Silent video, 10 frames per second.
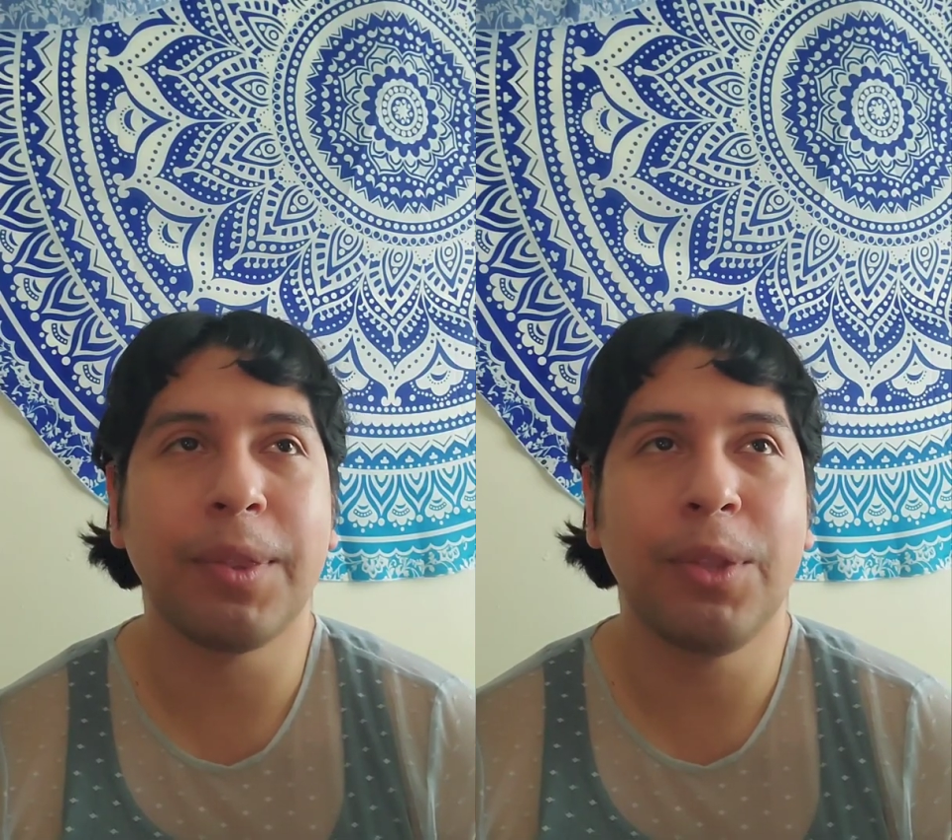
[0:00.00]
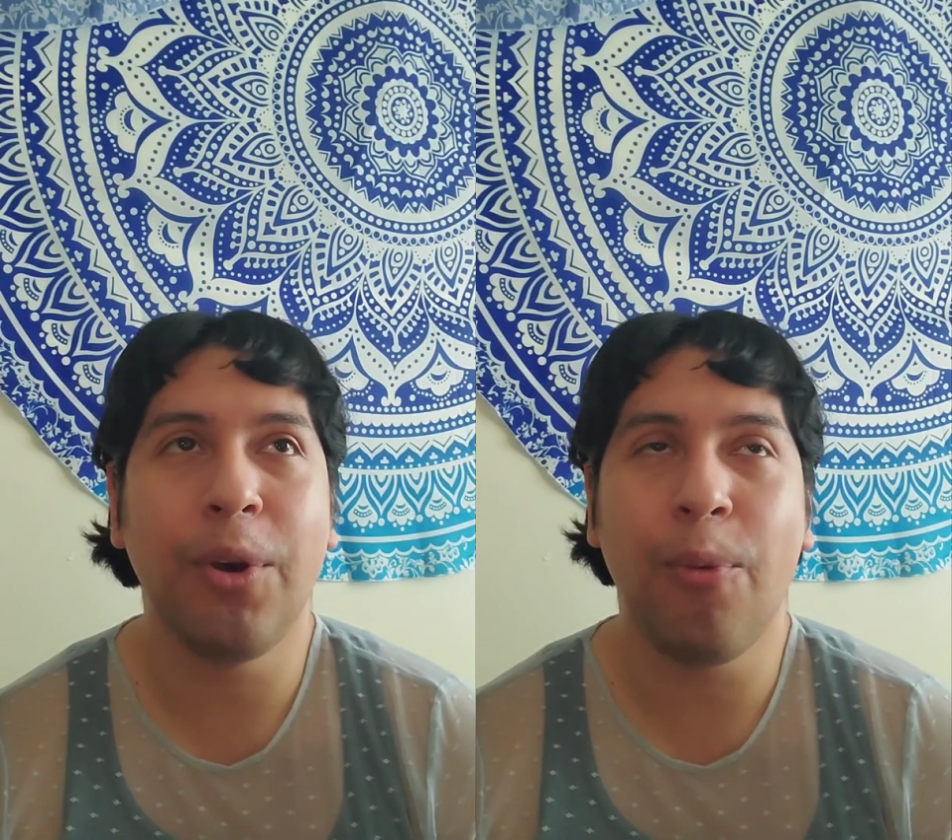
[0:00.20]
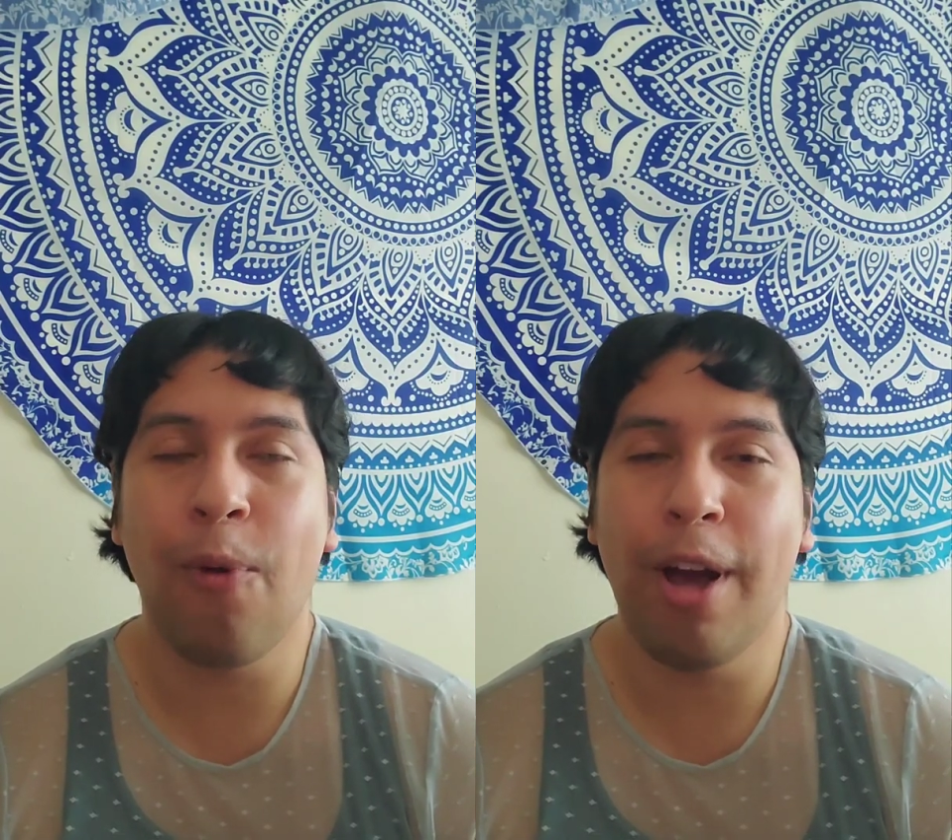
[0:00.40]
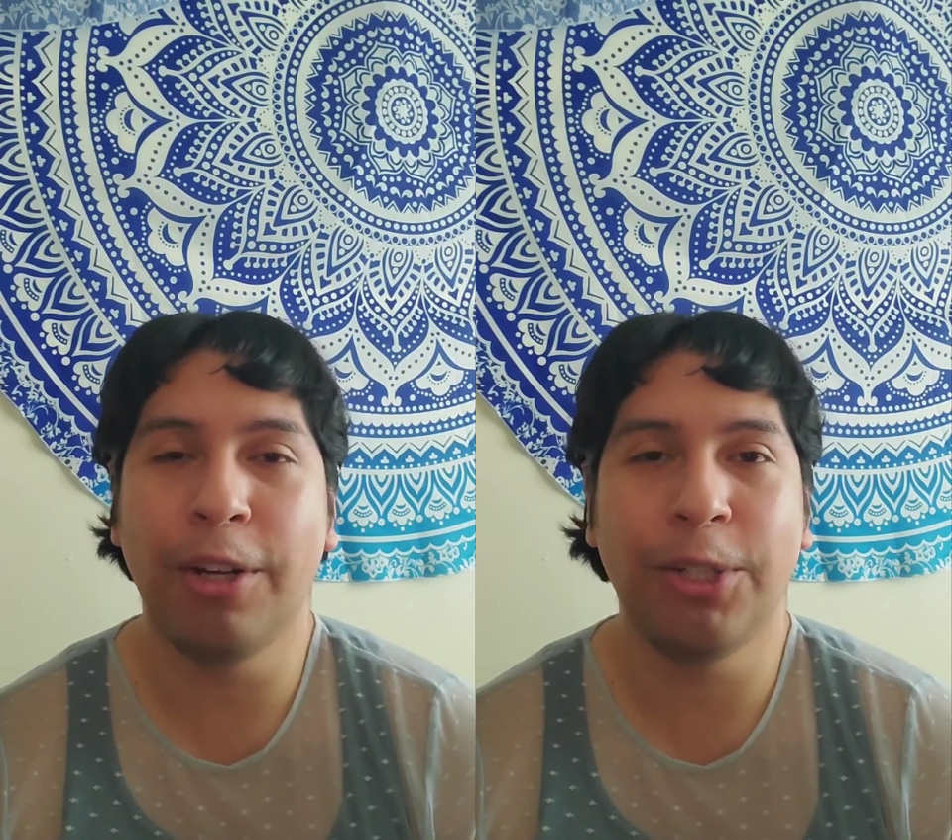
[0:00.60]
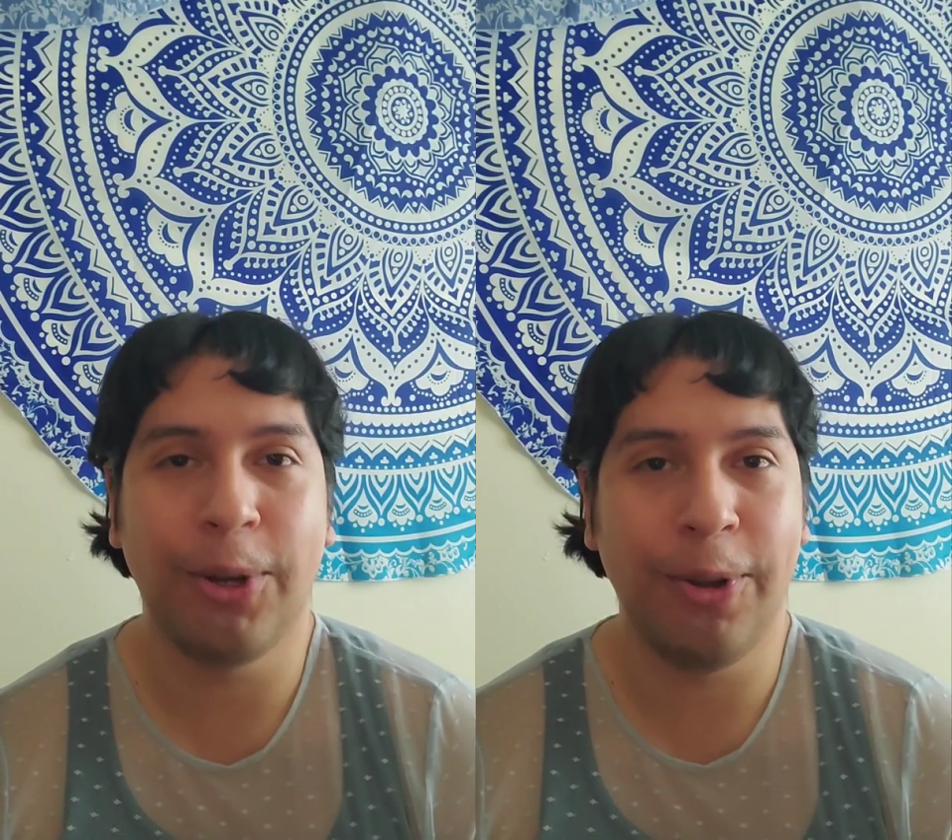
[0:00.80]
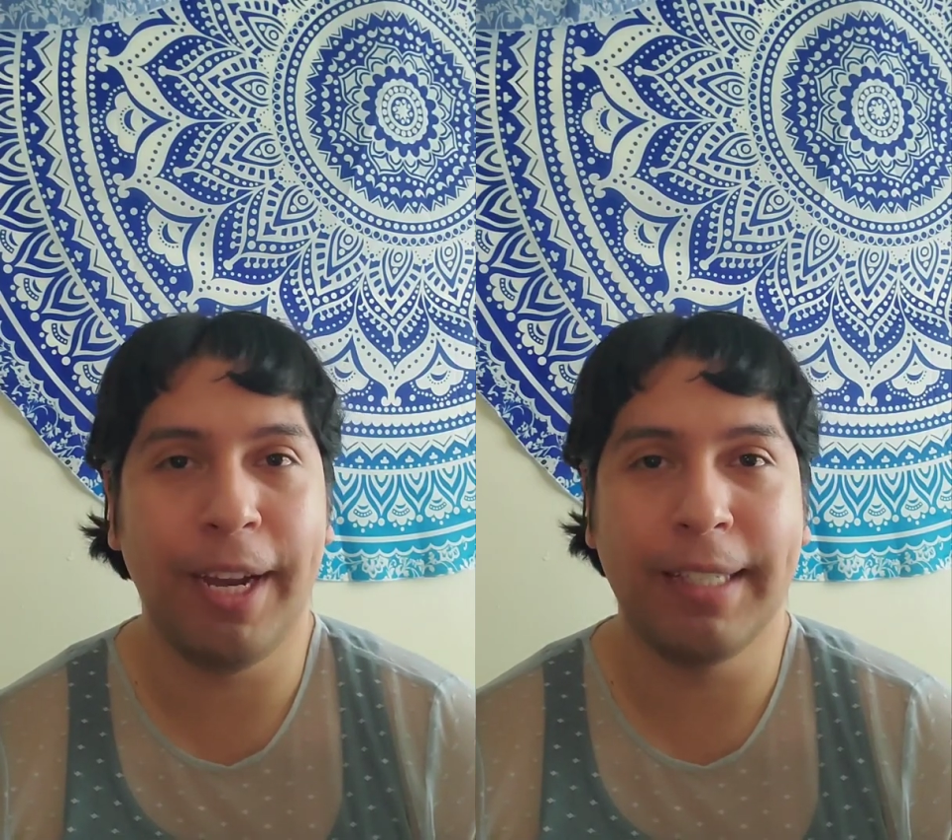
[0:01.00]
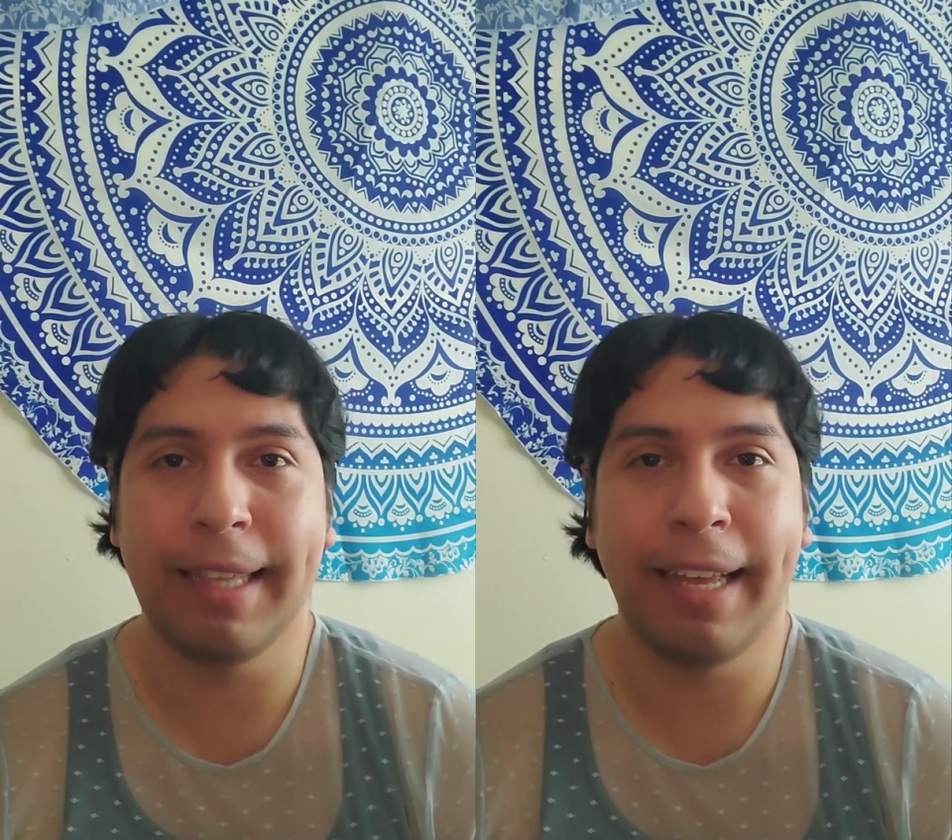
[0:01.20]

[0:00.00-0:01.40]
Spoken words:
don't want to show you guys